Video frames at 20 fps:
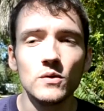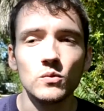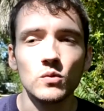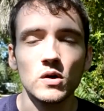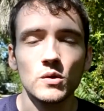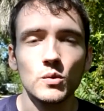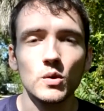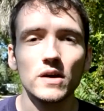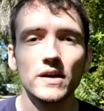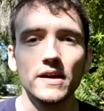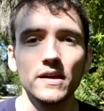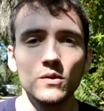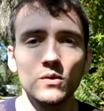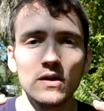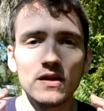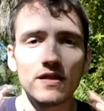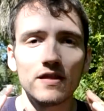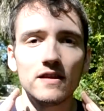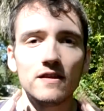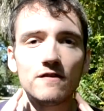we're working
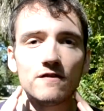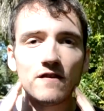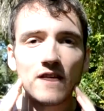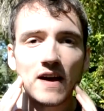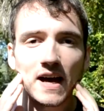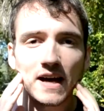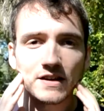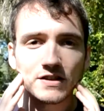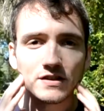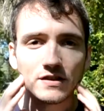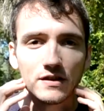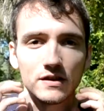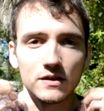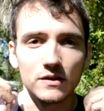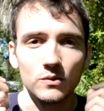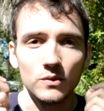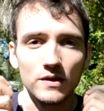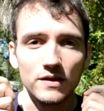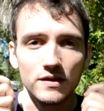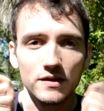with the fascia,
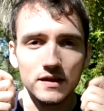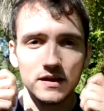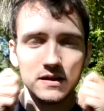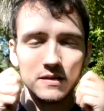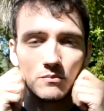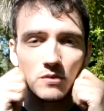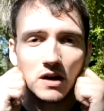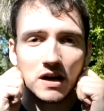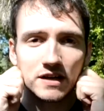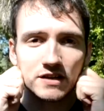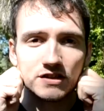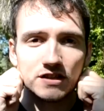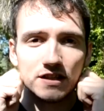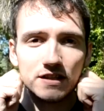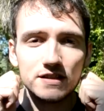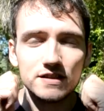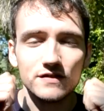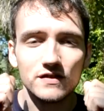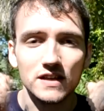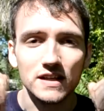with the broad
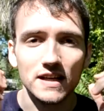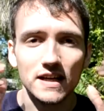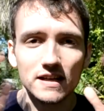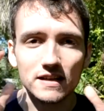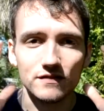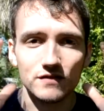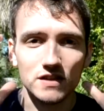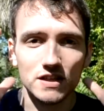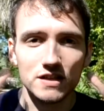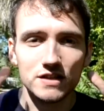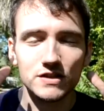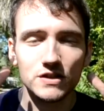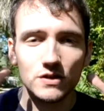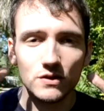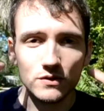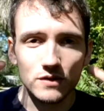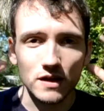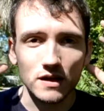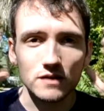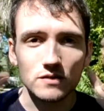sheets of connective
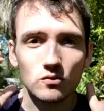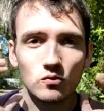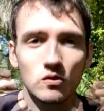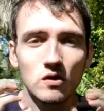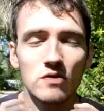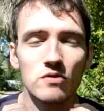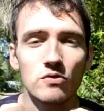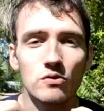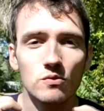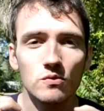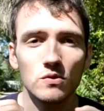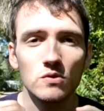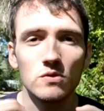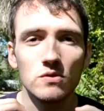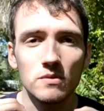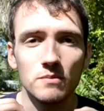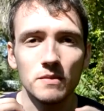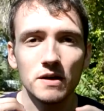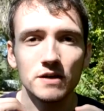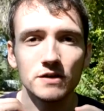tissue that run through
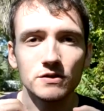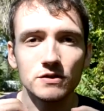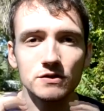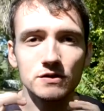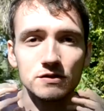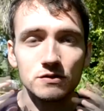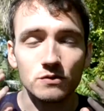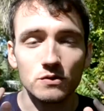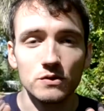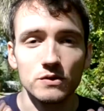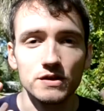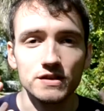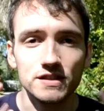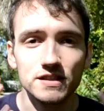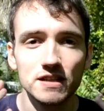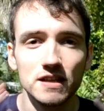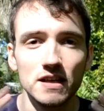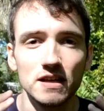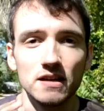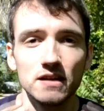the muscles and through the
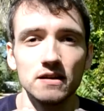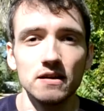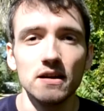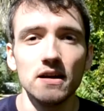skin.